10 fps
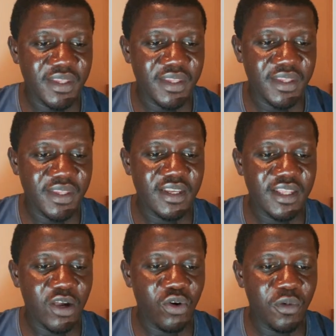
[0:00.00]
and I
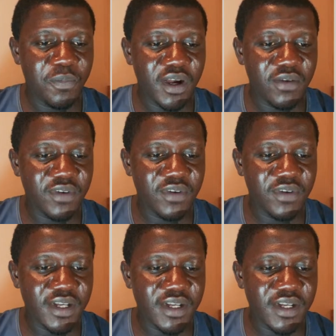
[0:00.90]
hope I've answered
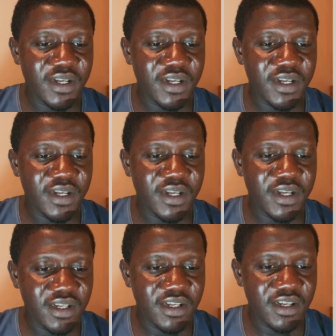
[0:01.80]
you.
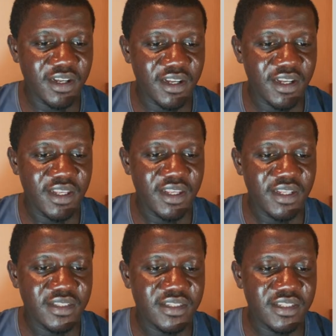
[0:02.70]

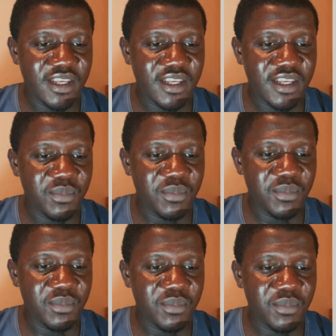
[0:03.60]
TMU
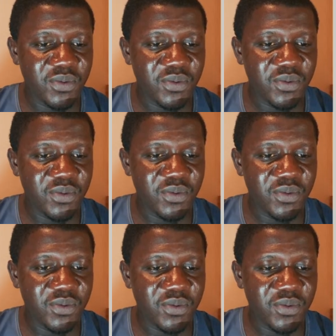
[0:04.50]
Avenue,
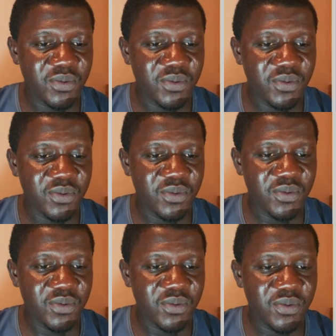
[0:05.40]
Abdul Wadud, I've
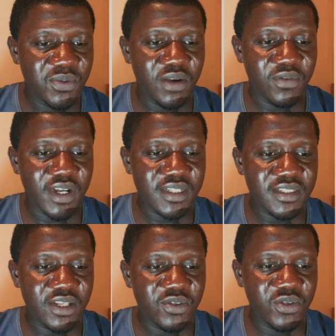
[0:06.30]
also have answered
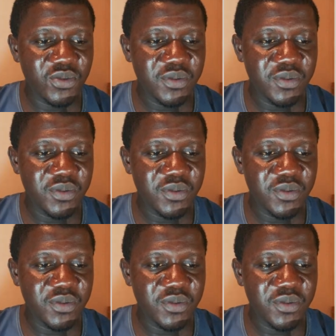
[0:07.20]
you.